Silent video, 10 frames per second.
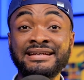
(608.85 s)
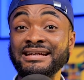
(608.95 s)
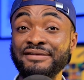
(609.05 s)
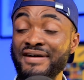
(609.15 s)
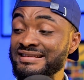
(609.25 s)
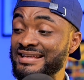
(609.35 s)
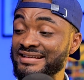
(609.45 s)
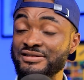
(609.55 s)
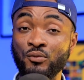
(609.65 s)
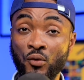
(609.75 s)
the device
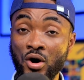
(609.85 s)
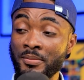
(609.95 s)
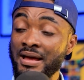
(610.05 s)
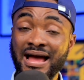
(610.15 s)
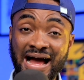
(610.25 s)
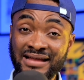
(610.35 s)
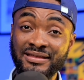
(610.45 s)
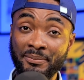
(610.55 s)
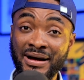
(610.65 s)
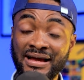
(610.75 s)
gets warm at
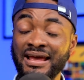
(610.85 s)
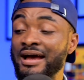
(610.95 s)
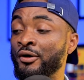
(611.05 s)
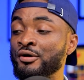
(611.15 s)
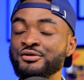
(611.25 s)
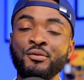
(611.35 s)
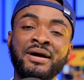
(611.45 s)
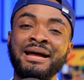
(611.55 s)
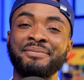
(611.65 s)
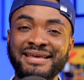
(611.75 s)
the back, and also
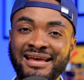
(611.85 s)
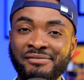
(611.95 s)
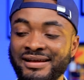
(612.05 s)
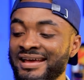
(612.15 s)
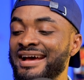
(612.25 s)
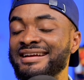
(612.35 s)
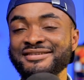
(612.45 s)
when I'm gaming,